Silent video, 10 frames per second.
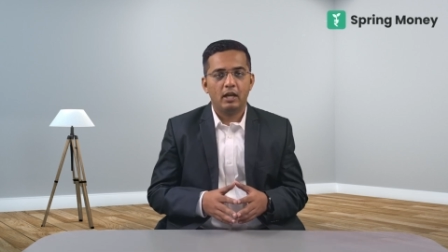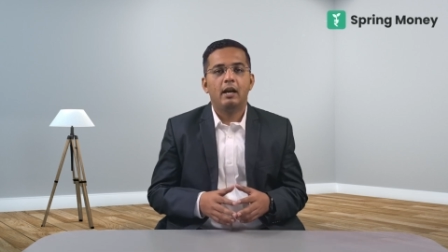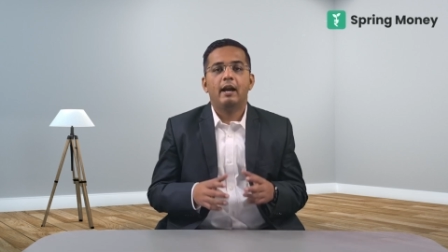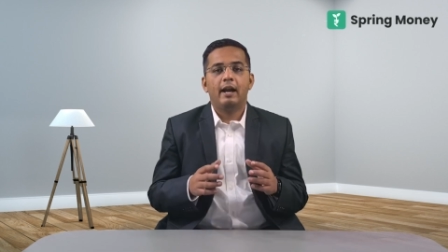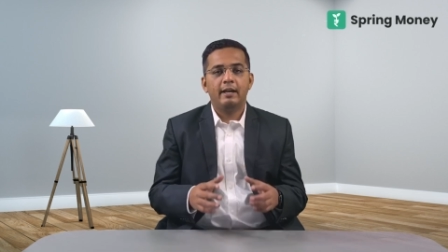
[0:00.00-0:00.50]

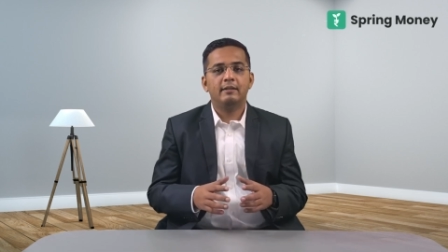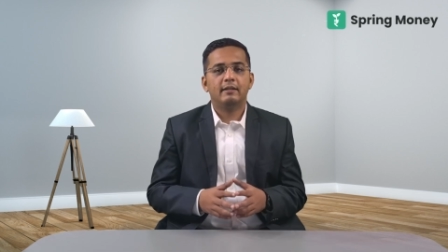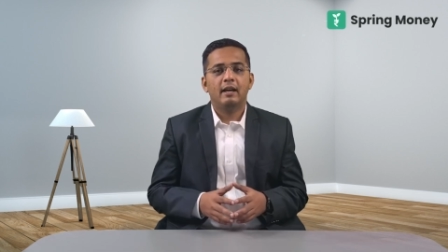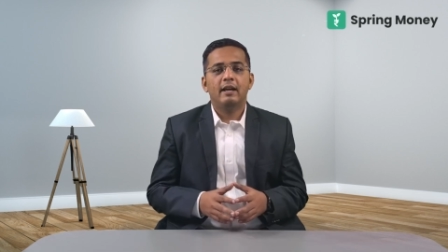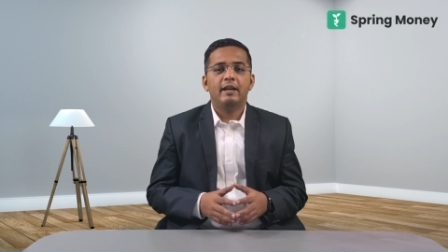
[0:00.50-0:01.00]
Hence,
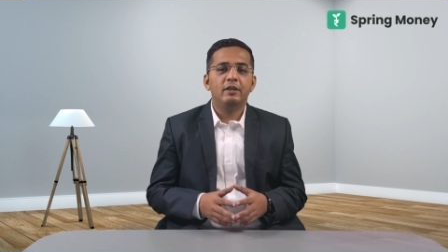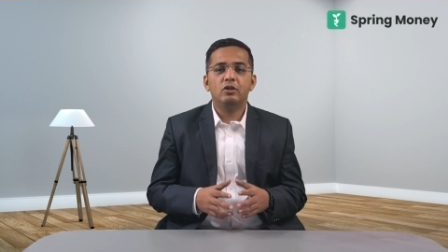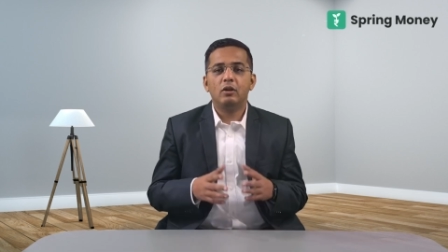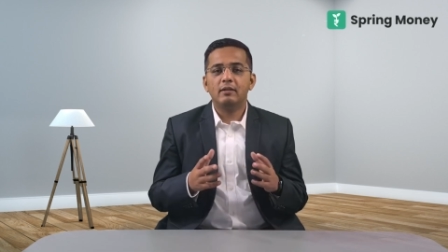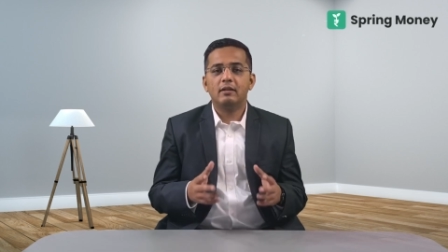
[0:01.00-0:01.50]

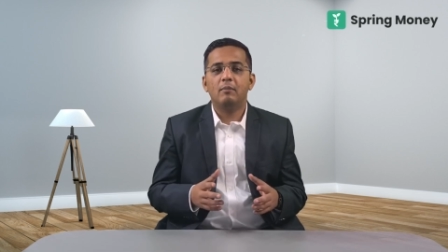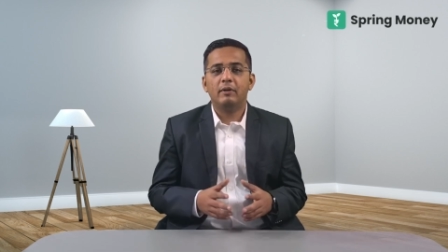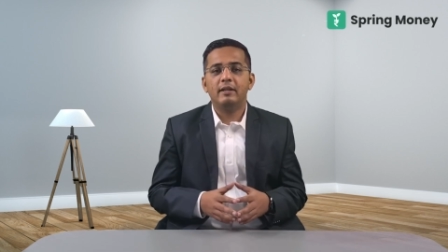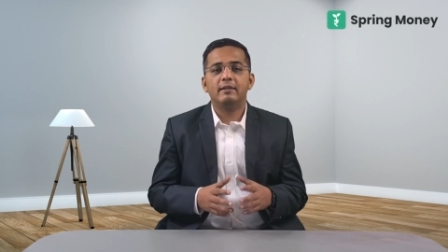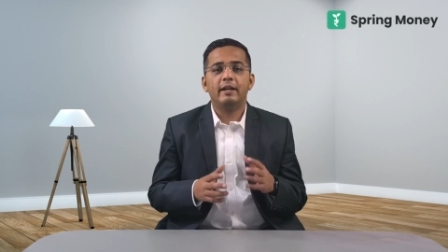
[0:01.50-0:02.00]
insurance
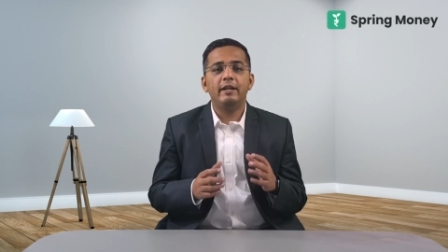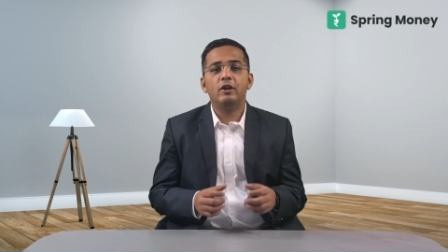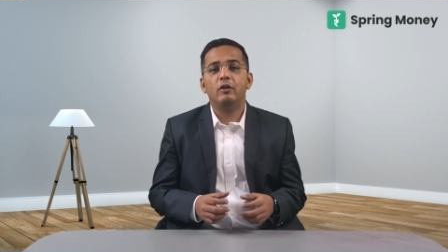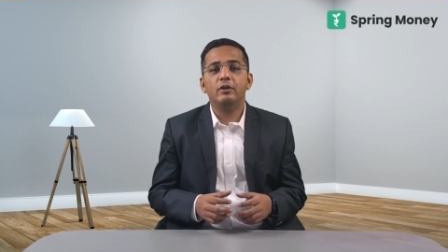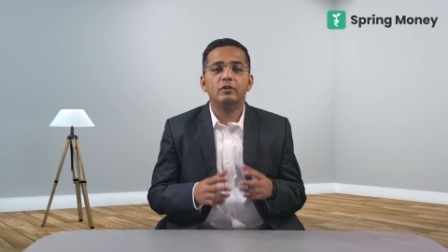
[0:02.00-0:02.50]
companies
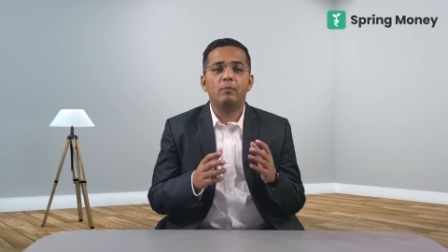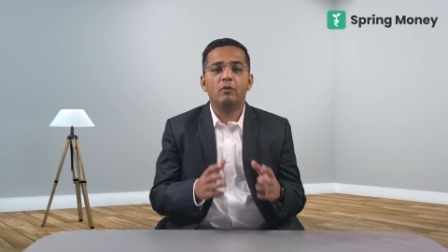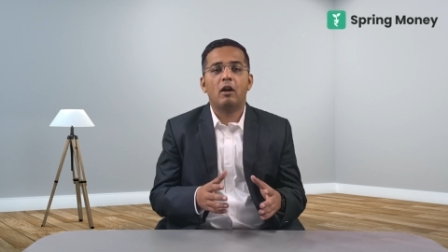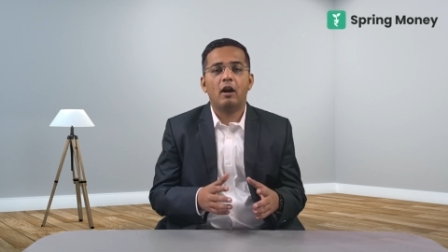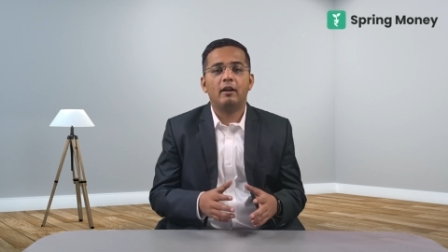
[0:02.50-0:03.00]
introduce a
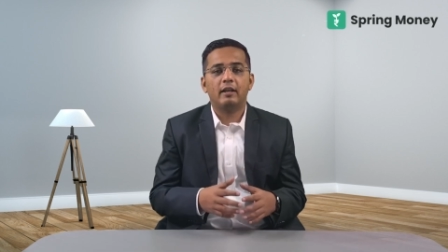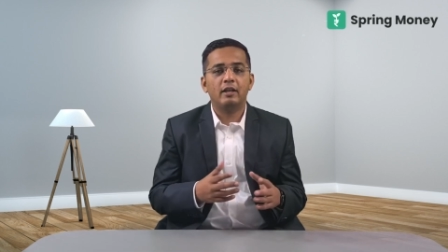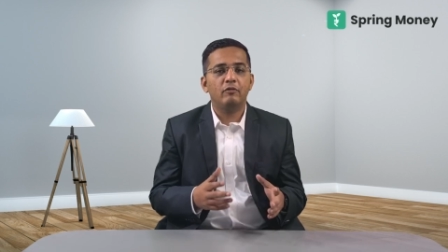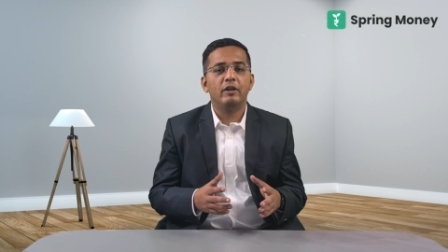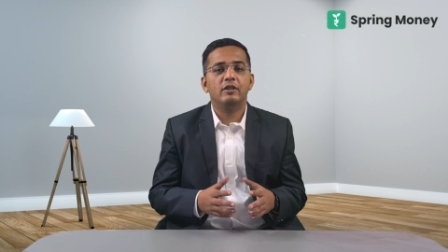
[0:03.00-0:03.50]
product in
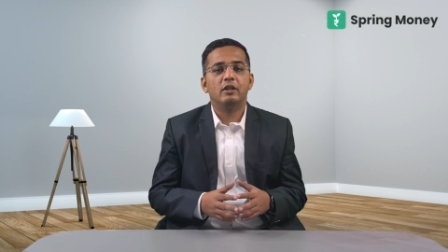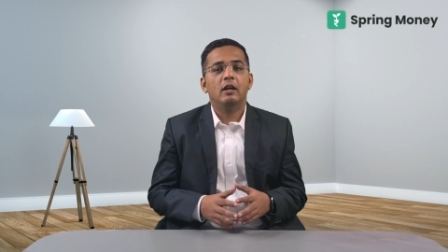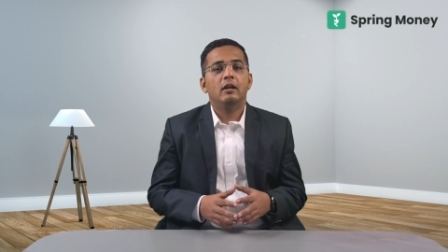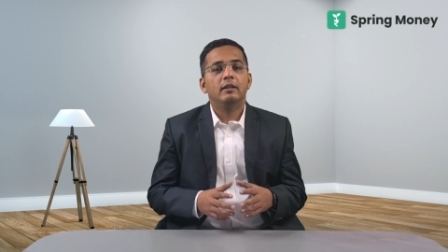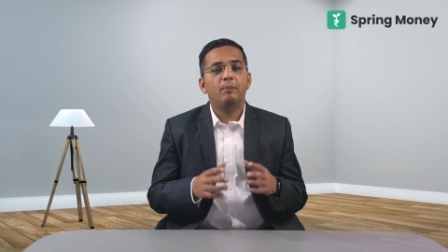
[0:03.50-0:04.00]
which
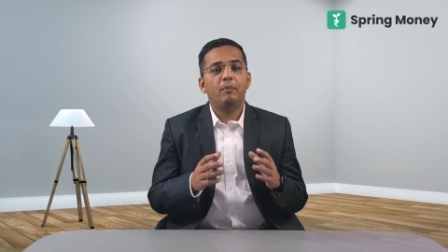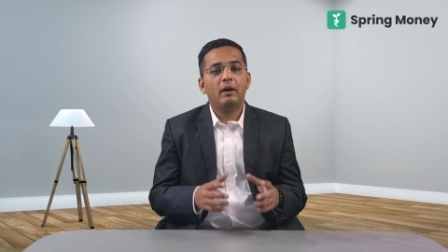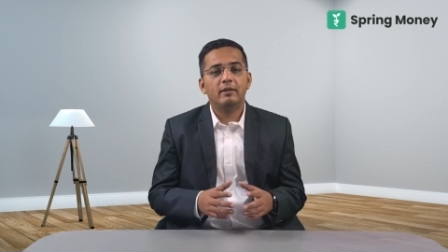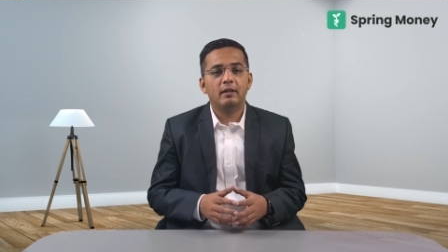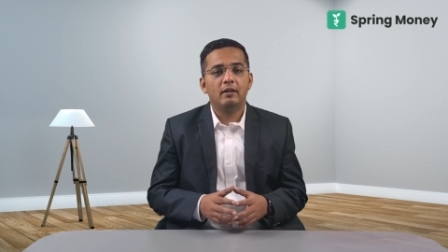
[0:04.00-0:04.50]
the
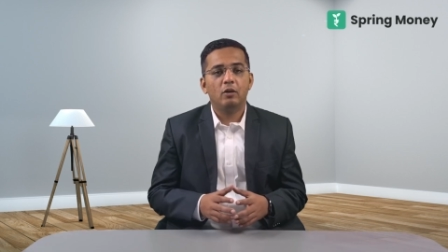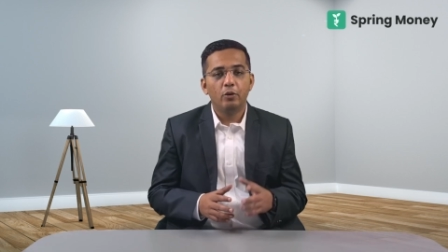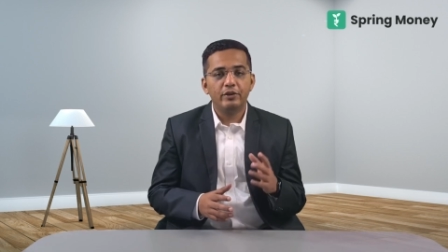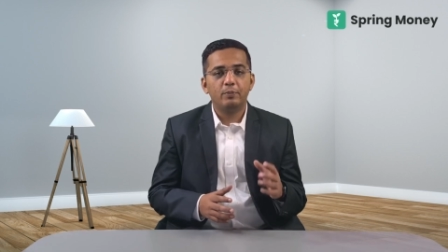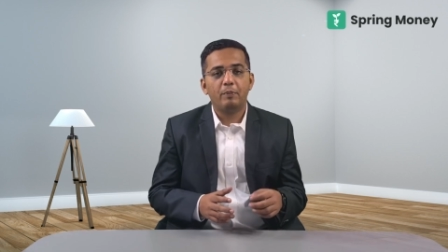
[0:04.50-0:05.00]
person who
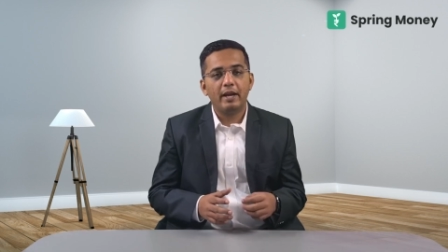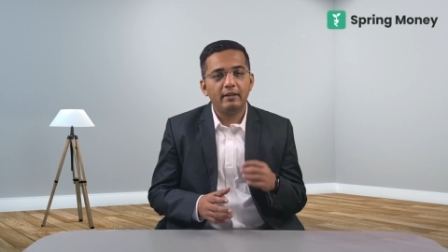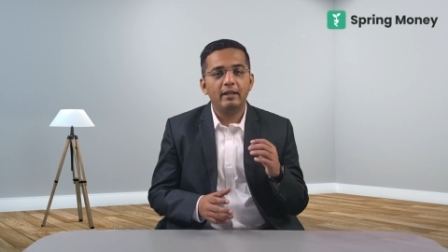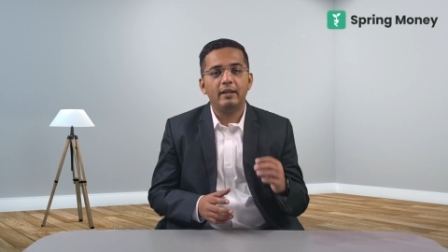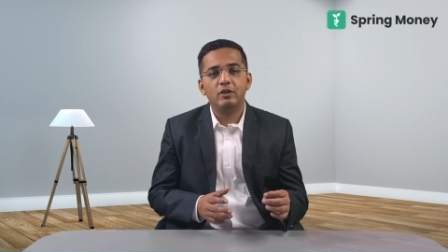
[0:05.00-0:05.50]
is paying
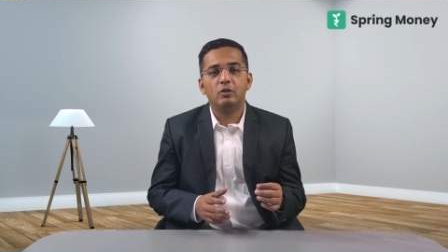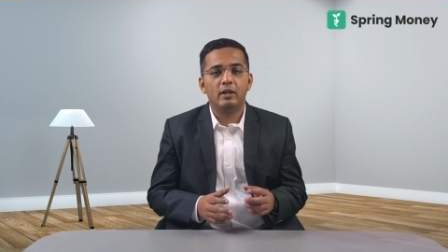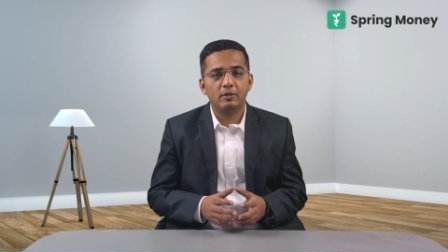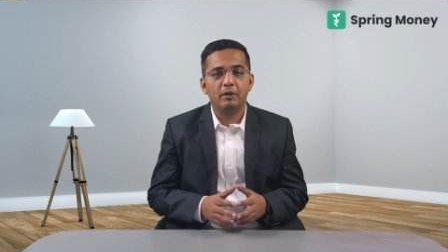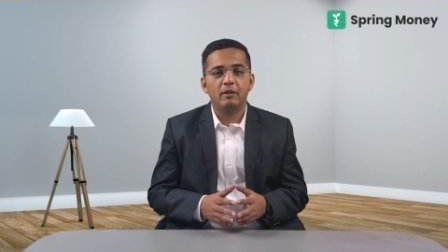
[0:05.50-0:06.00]
the insurance
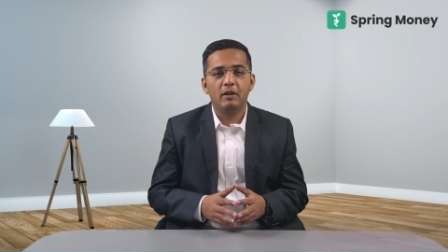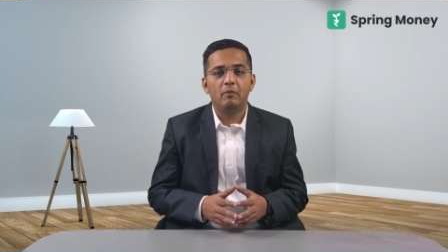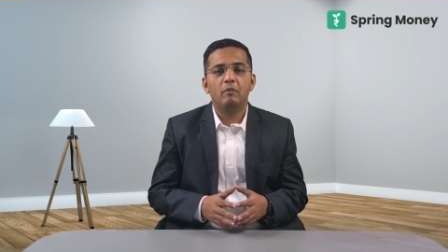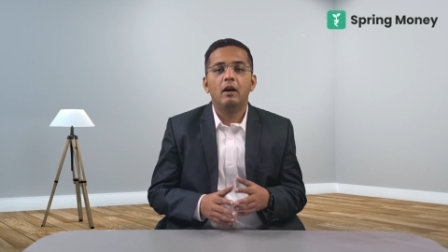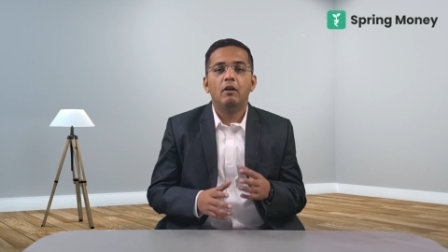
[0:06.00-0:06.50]
premium
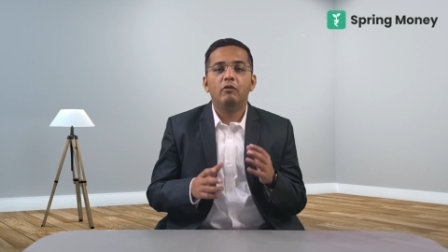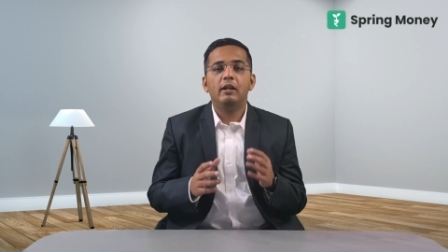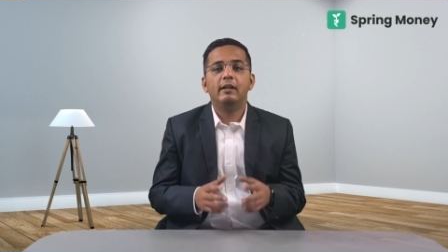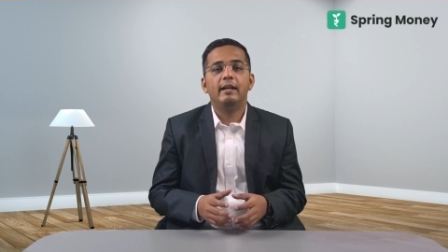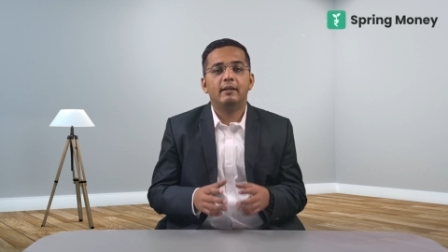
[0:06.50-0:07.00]
will
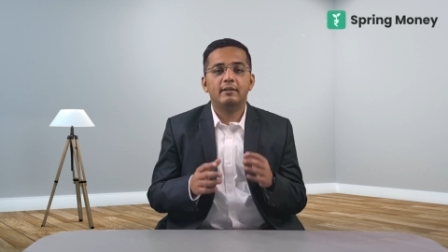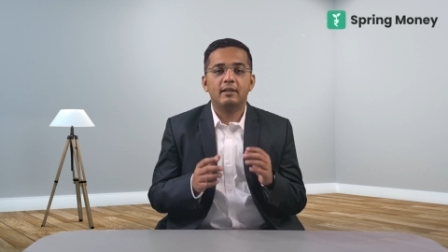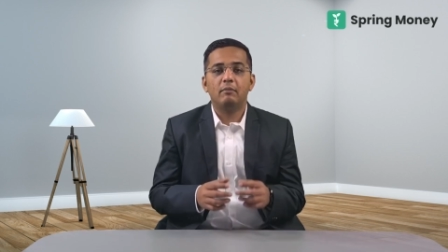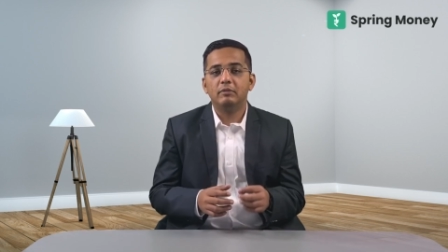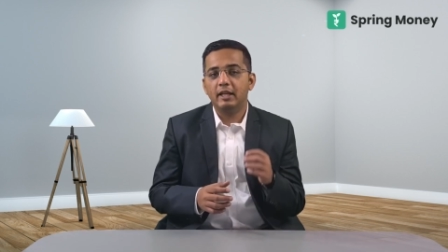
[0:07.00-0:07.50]
get
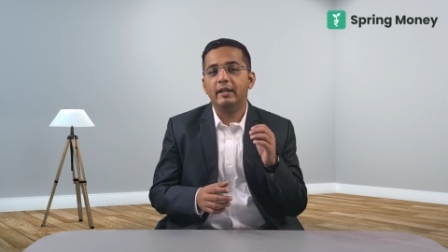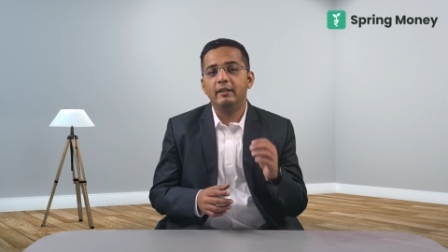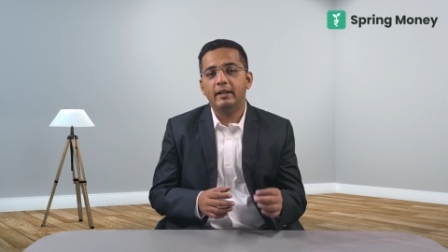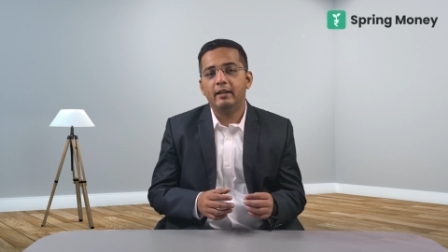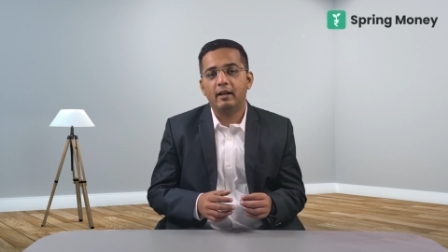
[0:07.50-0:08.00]
something in
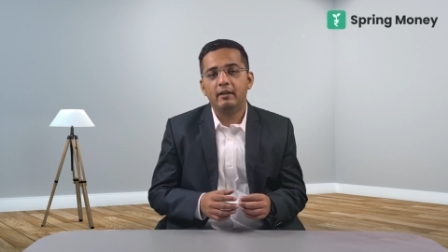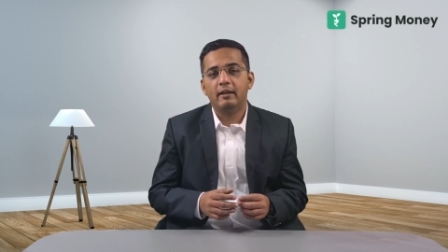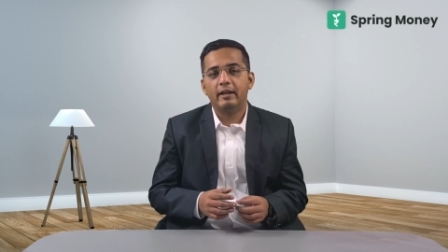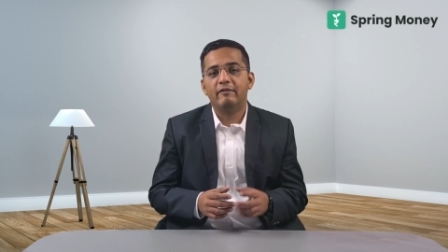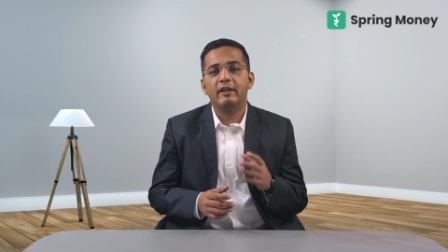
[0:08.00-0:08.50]
return
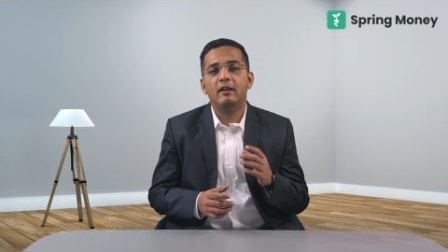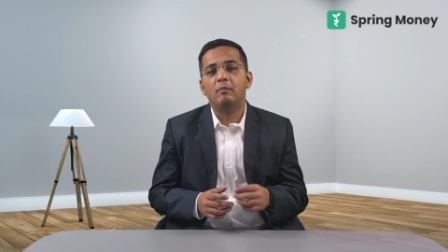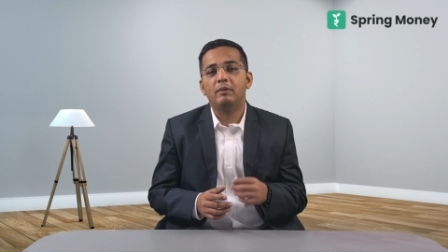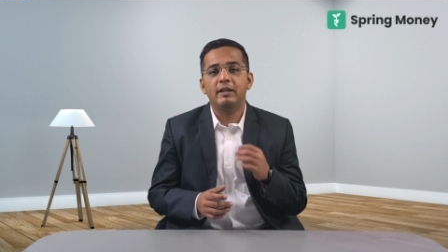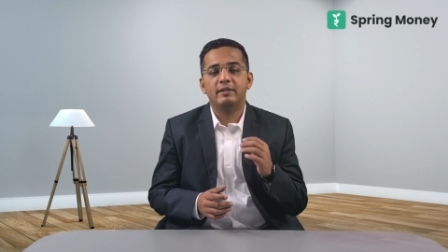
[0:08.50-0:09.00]
if he
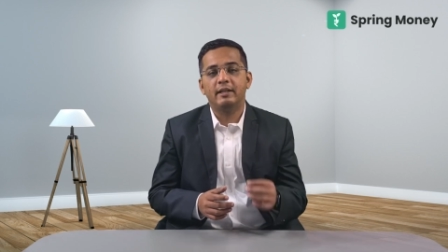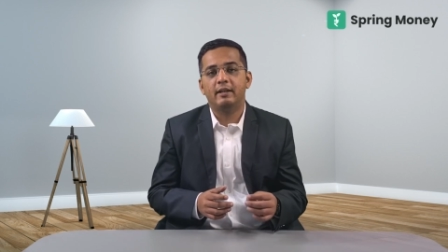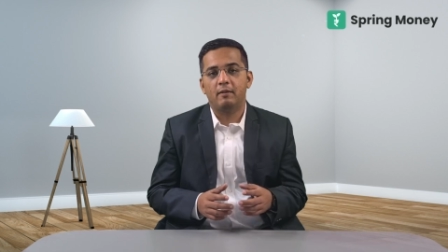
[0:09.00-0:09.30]
completes the term.